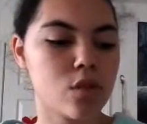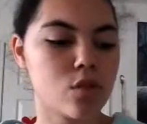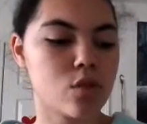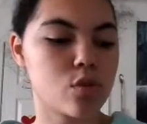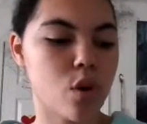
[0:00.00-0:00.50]

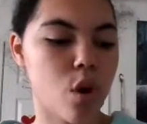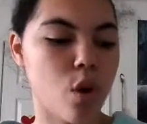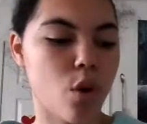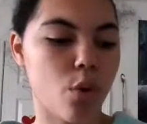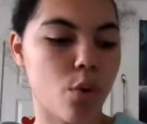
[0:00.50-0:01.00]

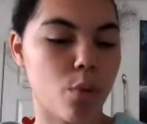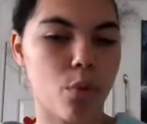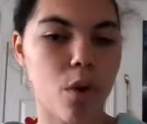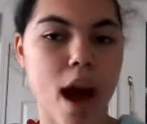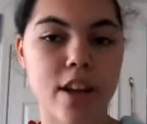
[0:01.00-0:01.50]
So
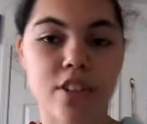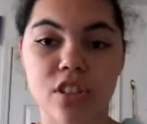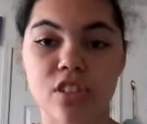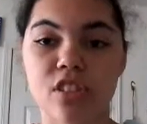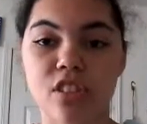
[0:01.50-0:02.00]
I
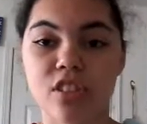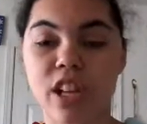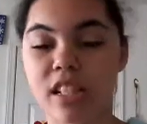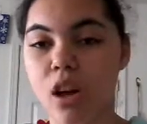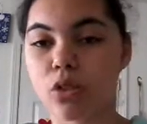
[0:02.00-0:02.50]
just
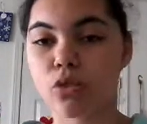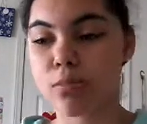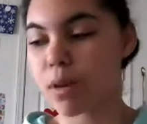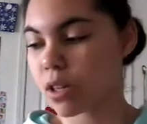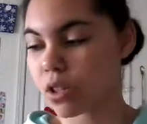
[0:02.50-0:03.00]
checked out 3
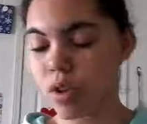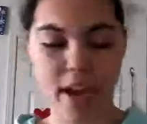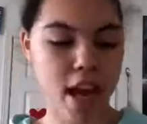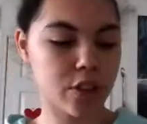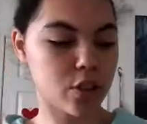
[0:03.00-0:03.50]
books. So I
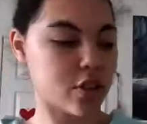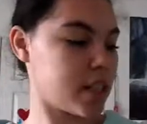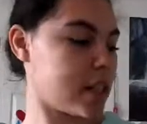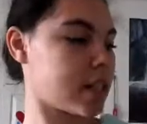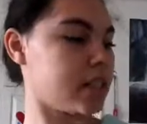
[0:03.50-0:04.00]
got
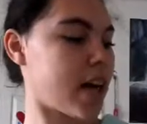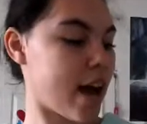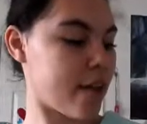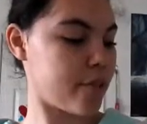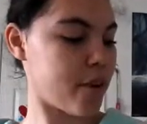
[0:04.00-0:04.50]
13 to
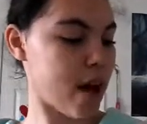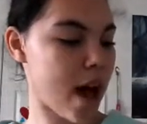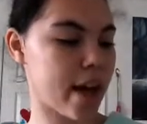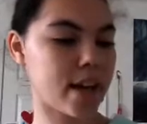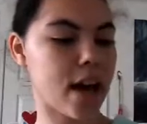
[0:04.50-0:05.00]
Life,
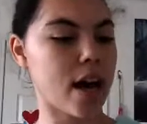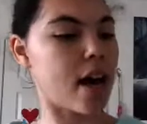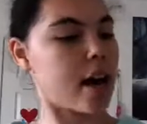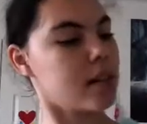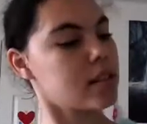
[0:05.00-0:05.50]
I
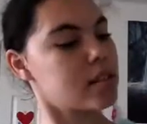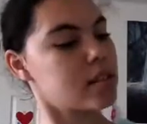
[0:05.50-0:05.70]
got